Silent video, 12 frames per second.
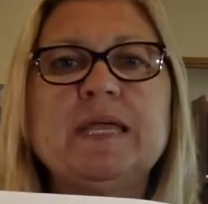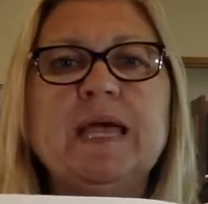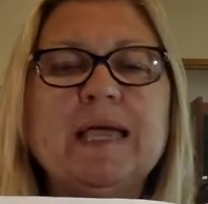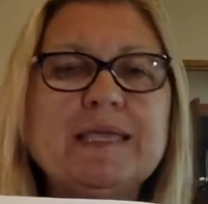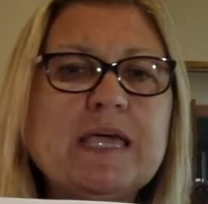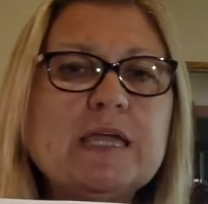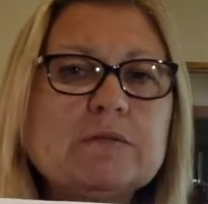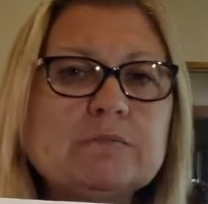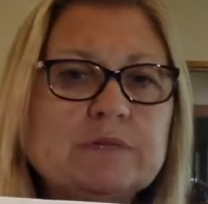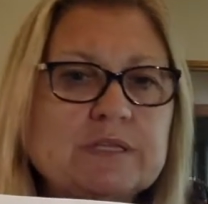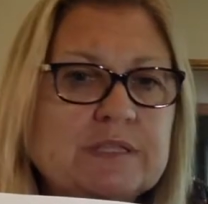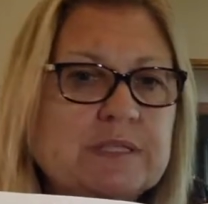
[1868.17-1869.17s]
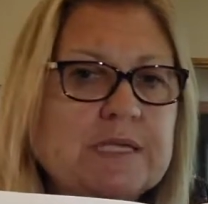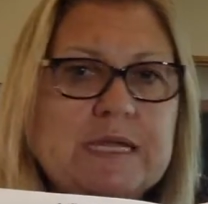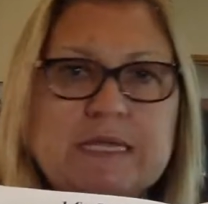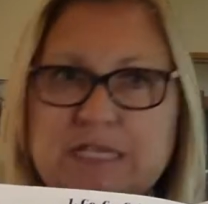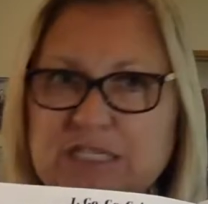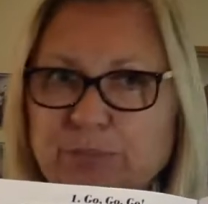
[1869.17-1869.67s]
Again, with
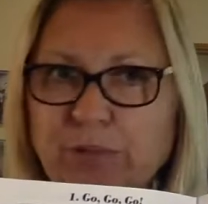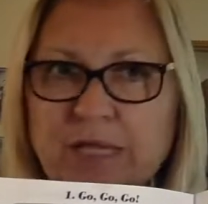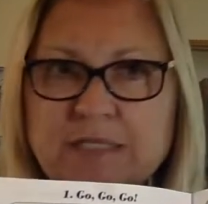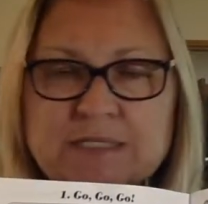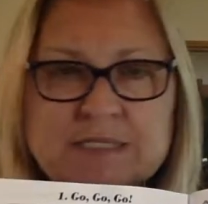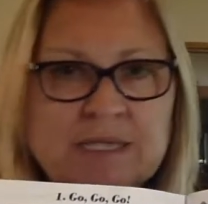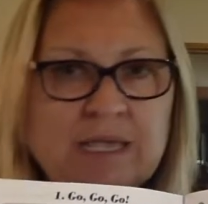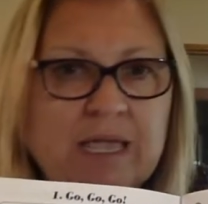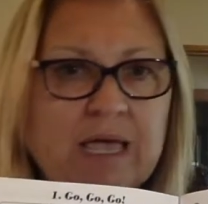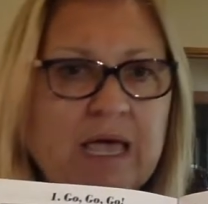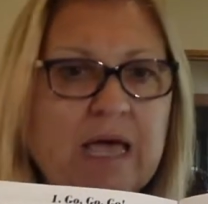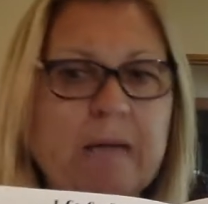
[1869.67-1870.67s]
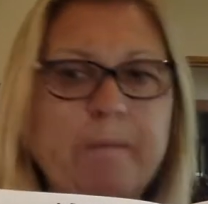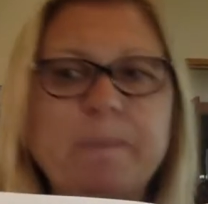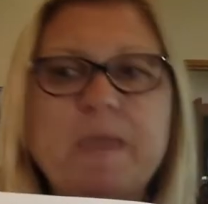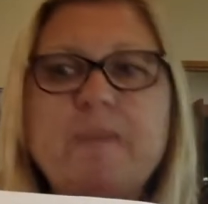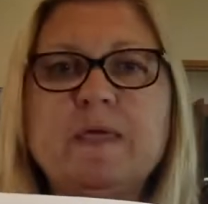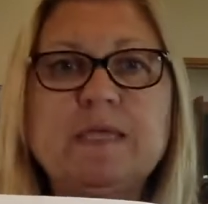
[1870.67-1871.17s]
KiddyKeys Plus
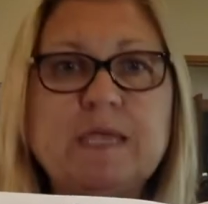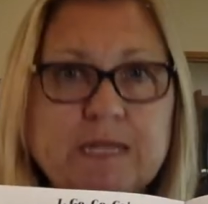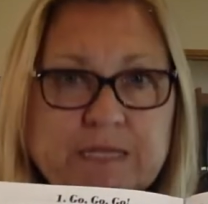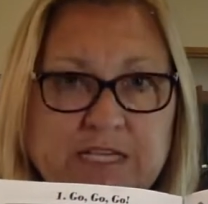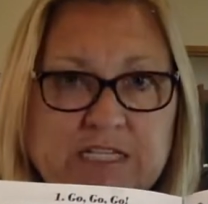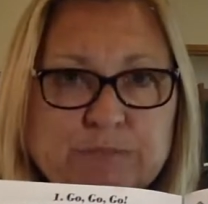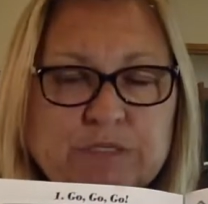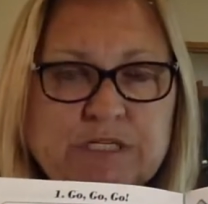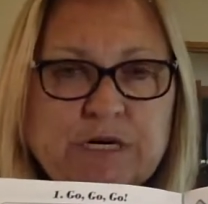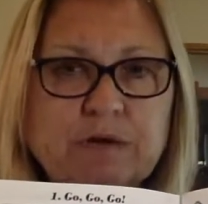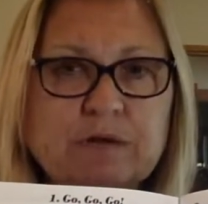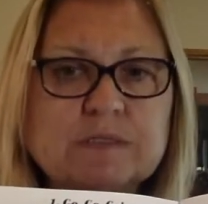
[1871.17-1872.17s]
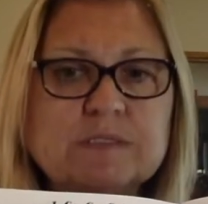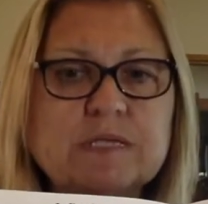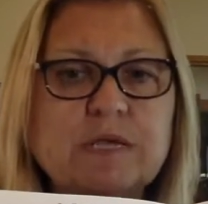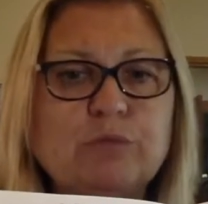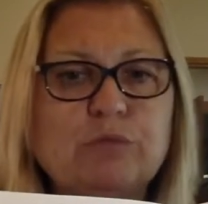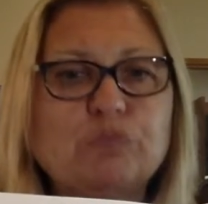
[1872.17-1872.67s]
and the KiddyKeys materials
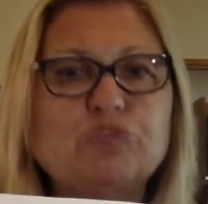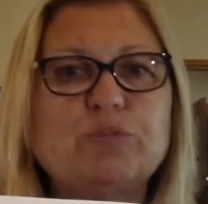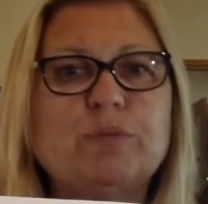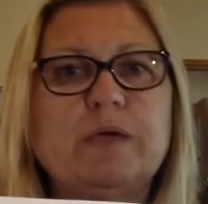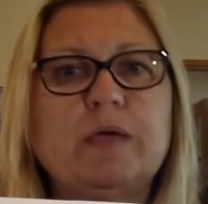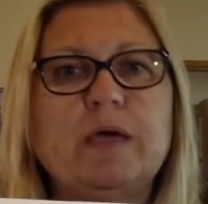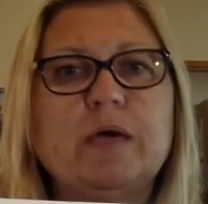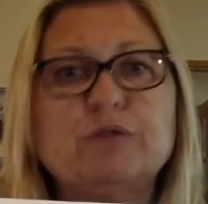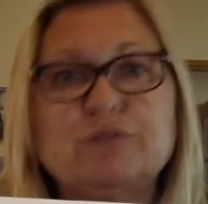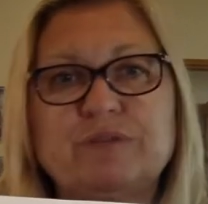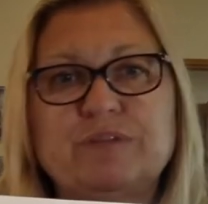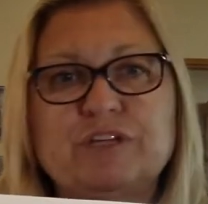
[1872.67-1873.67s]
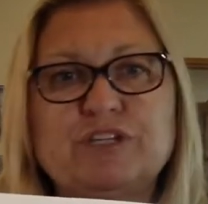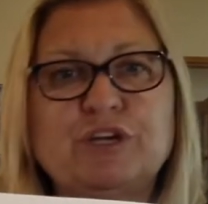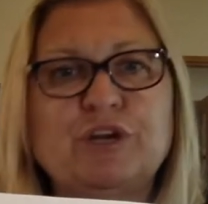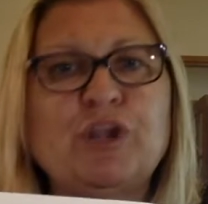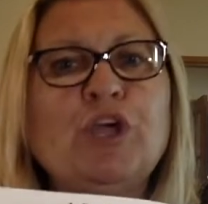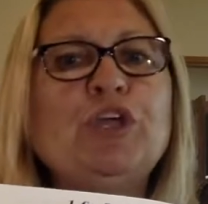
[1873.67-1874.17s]
and Road Trip Outdoor
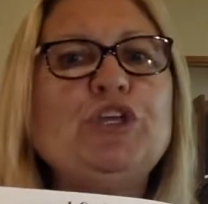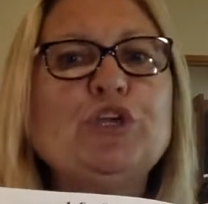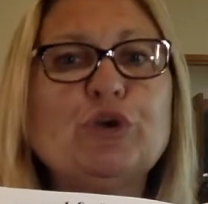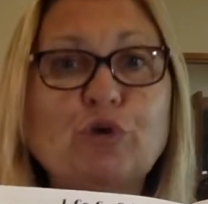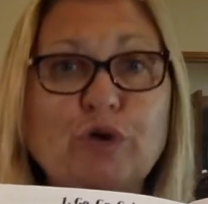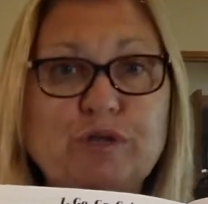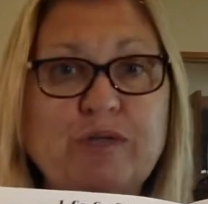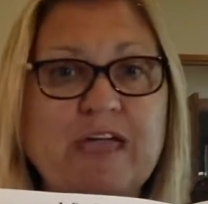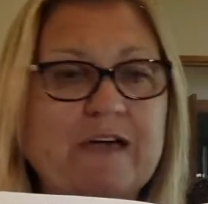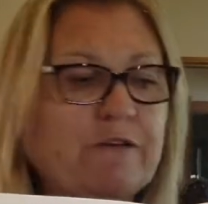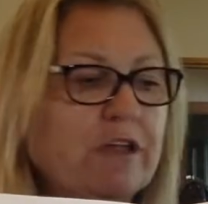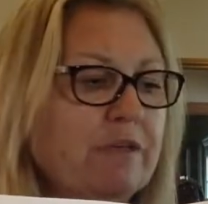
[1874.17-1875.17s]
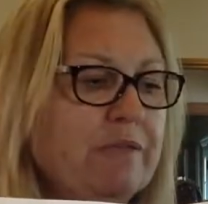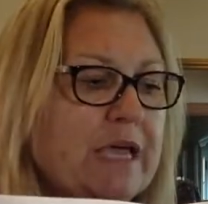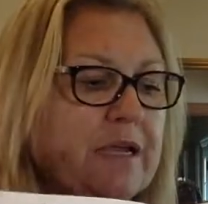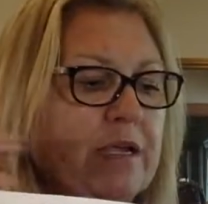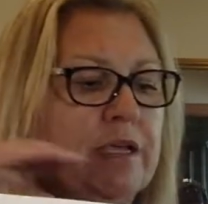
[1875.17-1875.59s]
Adventure, you're going to have all of that.